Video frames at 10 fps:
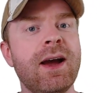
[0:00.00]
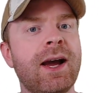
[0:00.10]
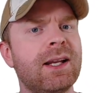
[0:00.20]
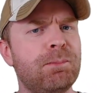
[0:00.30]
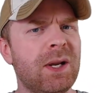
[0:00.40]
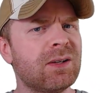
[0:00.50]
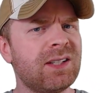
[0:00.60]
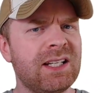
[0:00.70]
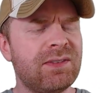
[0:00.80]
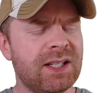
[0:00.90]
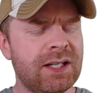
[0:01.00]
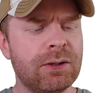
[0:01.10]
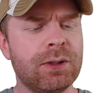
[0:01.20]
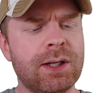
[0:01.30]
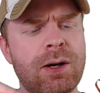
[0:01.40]
and barely even
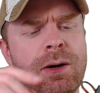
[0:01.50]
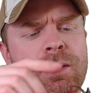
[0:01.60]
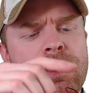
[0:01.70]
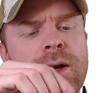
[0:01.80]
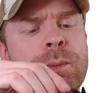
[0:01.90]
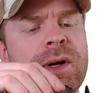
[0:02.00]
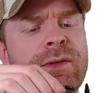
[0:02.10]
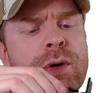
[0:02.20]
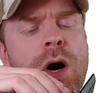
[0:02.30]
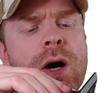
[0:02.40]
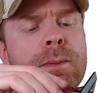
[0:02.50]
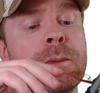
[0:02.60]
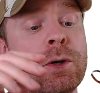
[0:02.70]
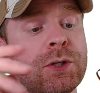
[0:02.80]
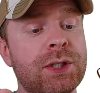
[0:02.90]
hear it at all. But if you are
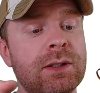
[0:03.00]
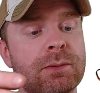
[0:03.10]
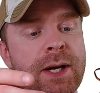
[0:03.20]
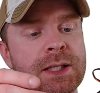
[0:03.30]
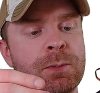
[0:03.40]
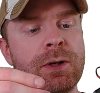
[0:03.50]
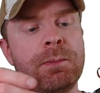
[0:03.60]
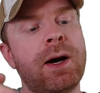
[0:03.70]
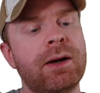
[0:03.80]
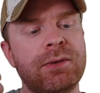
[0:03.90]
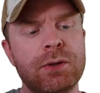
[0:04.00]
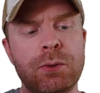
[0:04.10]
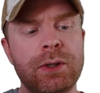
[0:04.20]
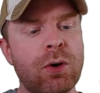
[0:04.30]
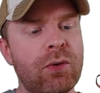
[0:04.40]
pushing the Raspberry Pi, if you're
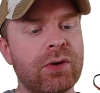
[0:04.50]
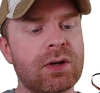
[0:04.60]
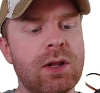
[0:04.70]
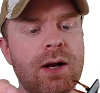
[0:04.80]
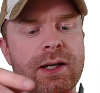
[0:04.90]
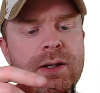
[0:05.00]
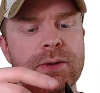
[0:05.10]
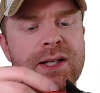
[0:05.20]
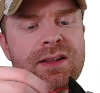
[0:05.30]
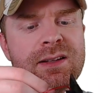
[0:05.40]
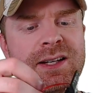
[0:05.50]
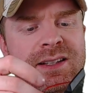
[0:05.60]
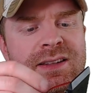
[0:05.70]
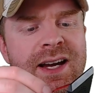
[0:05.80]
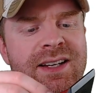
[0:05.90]
doing overclocking or anything
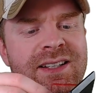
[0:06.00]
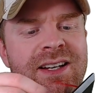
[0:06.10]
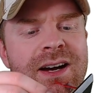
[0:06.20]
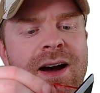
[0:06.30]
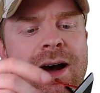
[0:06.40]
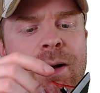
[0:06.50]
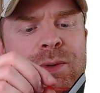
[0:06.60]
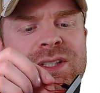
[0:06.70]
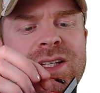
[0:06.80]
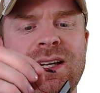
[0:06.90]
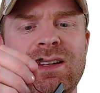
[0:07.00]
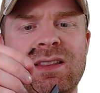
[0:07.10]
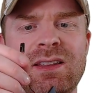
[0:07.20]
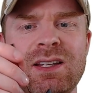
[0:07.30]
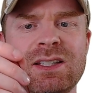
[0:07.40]
like that, I would say
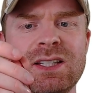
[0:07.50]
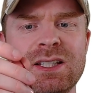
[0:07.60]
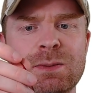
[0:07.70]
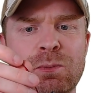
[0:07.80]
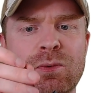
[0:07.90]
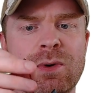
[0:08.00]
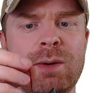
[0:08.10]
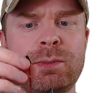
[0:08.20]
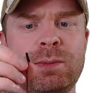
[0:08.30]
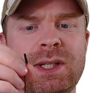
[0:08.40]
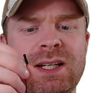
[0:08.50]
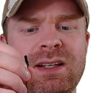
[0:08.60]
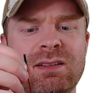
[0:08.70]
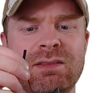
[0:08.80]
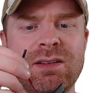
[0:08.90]
this is
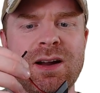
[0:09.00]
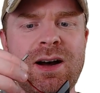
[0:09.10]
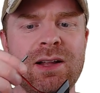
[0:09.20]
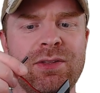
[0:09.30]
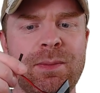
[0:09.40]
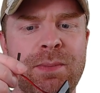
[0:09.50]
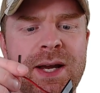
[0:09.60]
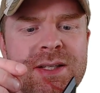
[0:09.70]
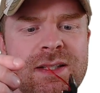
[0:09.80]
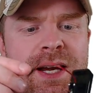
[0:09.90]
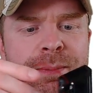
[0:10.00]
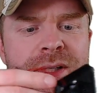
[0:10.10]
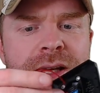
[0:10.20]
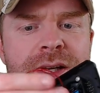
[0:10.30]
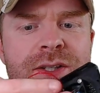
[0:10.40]
probably not the best
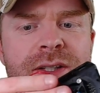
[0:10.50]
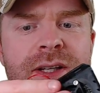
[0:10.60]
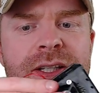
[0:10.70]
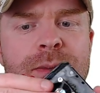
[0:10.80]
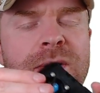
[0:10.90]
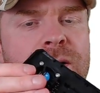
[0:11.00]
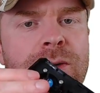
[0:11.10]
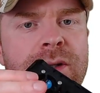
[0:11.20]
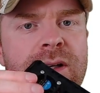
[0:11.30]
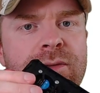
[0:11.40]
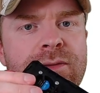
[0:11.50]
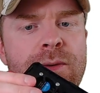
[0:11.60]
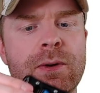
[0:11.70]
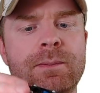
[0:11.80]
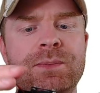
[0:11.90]
application that you'd be looking
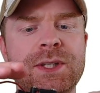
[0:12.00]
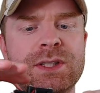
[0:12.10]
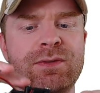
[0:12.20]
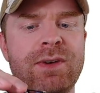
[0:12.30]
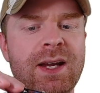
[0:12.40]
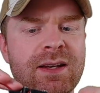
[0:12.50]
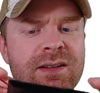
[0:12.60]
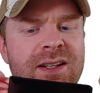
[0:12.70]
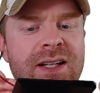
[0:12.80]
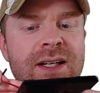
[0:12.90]
for. This fan